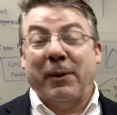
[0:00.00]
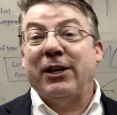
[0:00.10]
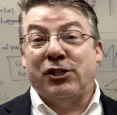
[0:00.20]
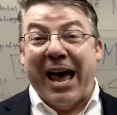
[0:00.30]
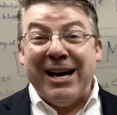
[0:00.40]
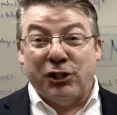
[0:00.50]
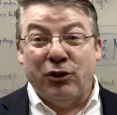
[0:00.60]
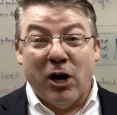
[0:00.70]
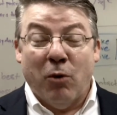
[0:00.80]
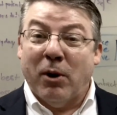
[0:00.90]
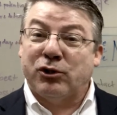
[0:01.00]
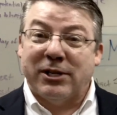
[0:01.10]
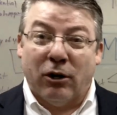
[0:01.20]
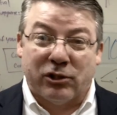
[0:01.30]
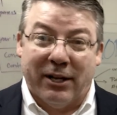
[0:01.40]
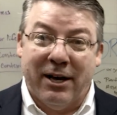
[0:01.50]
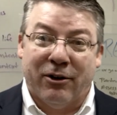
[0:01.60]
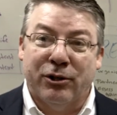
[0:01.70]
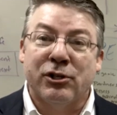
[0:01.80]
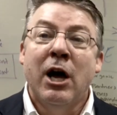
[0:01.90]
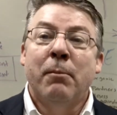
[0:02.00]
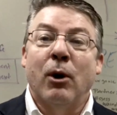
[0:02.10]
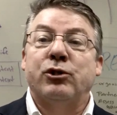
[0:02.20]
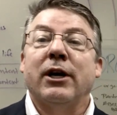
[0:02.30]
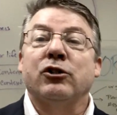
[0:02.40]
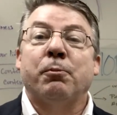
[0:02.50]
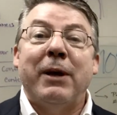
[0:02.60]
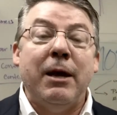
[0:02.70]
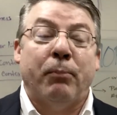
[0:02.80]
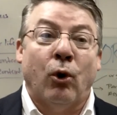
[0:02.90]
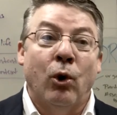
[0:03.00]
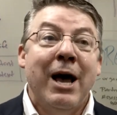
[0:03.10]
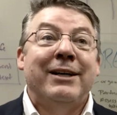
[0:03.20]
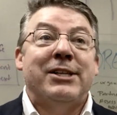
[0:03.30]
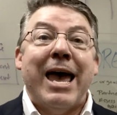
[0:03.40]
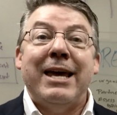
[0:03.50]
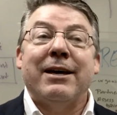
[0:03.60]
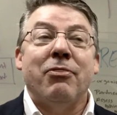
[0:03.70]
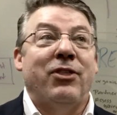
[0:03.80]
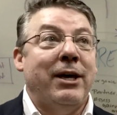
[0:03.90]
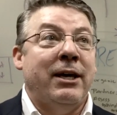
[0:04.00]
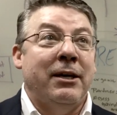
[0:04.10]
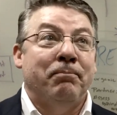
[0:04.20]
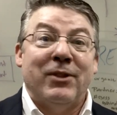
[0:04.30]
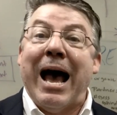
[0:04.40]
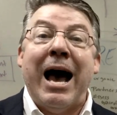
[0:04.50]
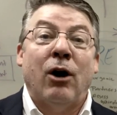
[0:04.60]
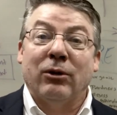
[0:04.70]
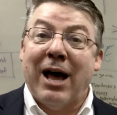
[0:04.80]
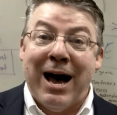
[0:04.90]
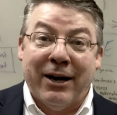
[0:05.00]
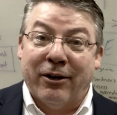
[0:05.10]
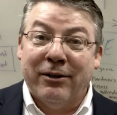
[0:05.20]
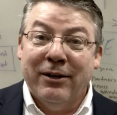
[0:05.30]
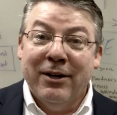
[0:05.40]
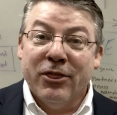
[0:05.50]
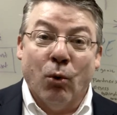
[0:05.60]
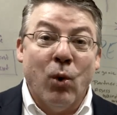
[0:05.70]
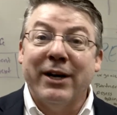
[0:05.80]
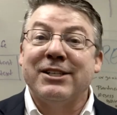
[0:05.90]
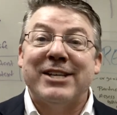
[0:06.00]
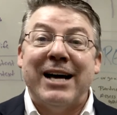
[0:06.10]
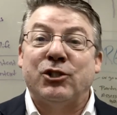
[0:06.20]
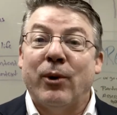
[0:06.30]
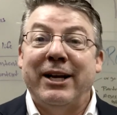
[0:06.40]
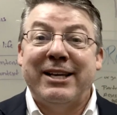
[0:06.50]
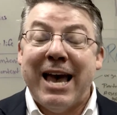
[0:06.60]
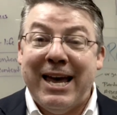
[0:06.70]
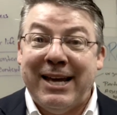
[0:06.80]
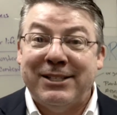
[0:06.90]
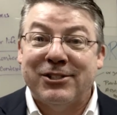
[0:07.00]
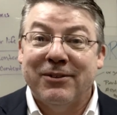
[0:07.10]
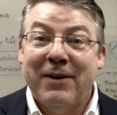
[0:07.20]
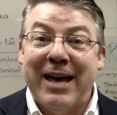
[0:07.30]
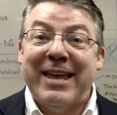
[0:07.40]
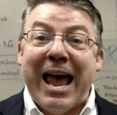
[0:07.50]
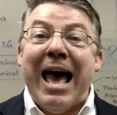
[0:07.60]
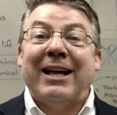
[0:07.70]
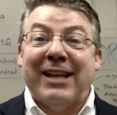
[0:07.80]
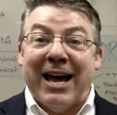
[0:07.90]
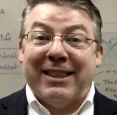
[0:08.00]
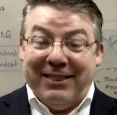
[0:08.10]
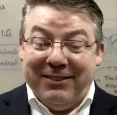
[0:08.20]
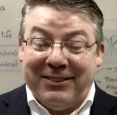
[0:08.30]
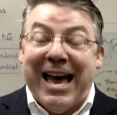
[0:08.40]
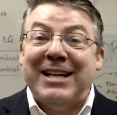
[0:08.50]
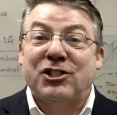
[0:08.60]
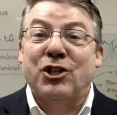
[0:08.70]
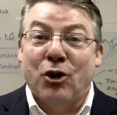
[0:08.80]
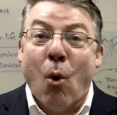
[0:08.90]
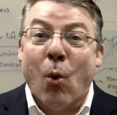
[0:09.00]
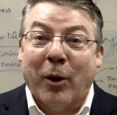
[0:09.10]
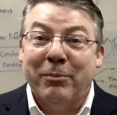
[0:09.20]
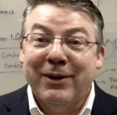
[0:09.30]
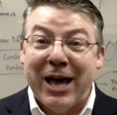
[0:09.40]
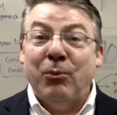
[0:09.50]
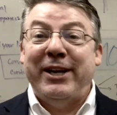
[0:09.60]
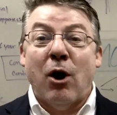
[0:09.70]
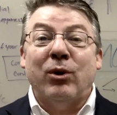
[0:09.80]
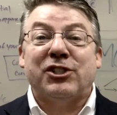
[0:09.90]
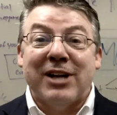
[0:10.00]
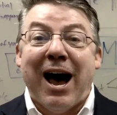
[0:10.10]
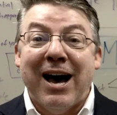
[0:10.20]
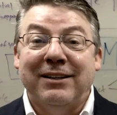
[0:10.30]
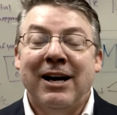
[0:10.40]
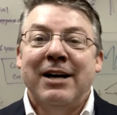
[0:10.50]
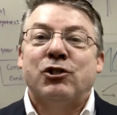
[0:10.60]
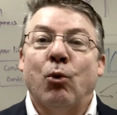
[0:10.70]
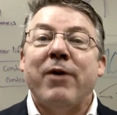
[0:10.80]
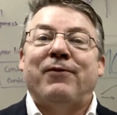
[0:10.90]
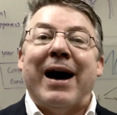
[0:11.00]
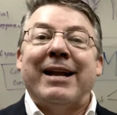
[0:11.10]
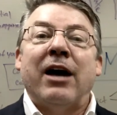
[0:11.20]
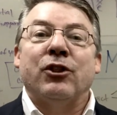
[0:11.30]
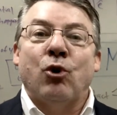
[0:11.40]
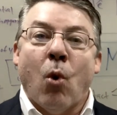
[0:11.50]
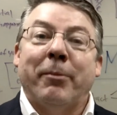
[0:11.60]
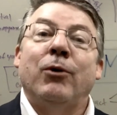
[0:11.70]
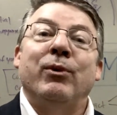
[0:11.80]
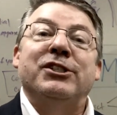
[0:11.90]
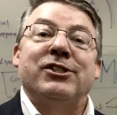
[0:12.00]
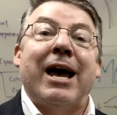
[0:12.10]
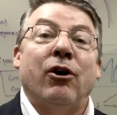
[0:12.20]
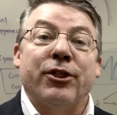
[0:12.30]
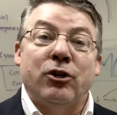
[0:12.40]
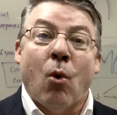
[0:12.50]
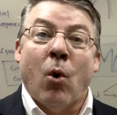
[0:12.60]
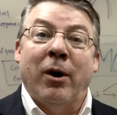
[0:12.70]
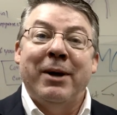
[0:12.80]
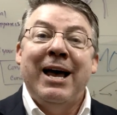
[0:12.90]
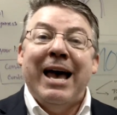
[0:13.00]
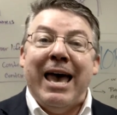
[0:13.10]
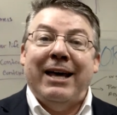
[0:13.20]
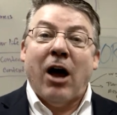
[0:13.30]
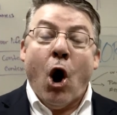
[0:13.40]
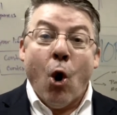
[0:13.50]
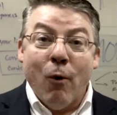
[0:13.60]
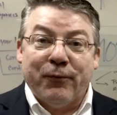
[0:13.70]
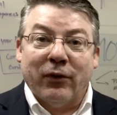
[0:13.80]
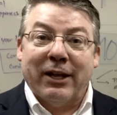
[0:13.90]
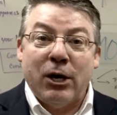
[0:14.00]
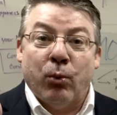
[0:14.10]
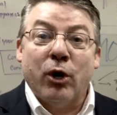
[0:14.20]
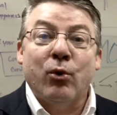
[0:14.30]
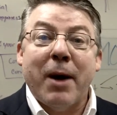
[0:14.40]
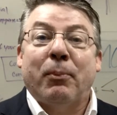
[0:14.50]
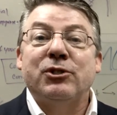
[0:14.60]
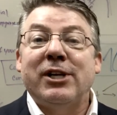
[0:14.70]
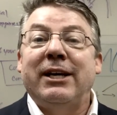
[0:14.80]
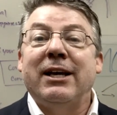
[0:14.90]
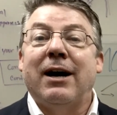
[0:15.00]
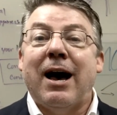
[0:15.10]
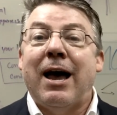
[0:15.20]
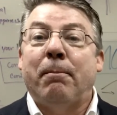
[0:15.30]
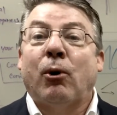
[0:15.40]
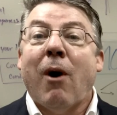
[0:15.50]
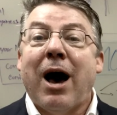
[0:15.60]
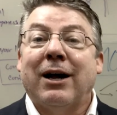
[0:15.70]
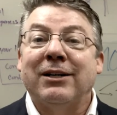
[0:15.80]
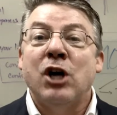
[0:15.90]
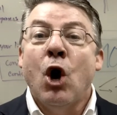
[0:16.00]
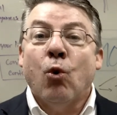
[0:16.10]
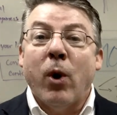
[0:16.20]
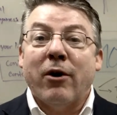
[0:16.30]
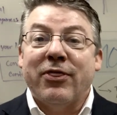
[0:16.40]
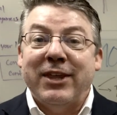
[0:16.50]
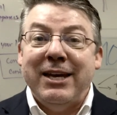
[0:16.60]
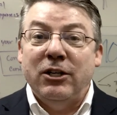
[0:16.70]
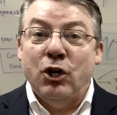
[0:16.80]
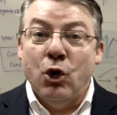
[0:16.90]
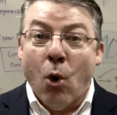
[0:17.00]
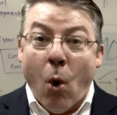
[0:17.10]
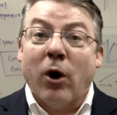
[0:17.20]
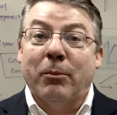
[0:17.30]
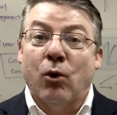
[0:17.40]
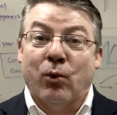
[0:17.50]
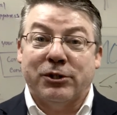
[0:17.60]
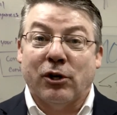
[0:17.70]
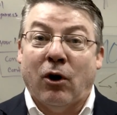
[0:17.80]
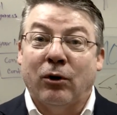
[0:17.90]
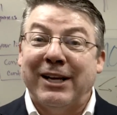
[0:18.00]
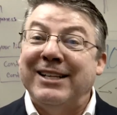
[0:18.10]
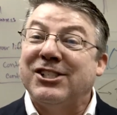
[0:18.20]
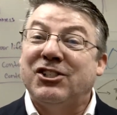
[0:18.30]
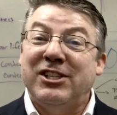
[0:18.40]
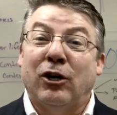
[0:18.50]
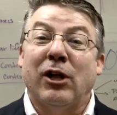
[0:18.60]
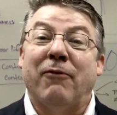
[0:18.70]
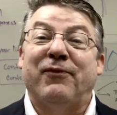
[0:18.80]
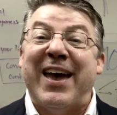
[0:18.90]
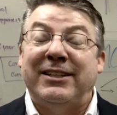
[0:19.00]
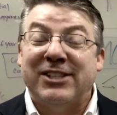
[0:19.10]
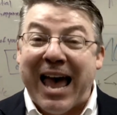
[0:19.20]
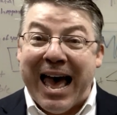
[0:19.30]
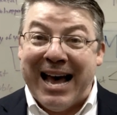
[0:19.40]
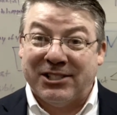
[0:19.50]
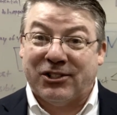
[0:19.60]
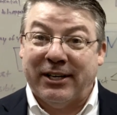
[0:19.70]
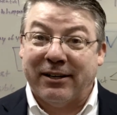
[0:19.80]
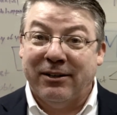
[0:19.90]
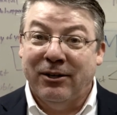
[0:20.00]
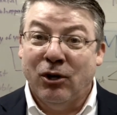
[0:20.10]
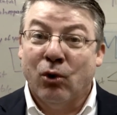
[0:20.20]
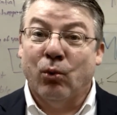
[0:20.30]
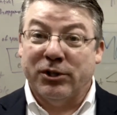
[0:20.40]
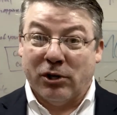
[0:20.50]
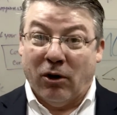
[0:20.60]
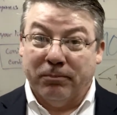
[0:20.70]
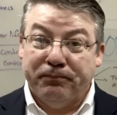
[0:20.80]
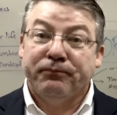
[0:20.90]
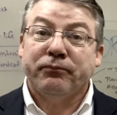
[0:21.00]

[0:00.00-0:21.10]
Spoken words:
Because as you know, most sales letters, most salespeople take the outlier, the one exaggerated case, and they act like that's the norm. And we know it's not. So we find out the norm and we sell the norm, and hopefully we're representing a product where the normal result is still a fantastic result.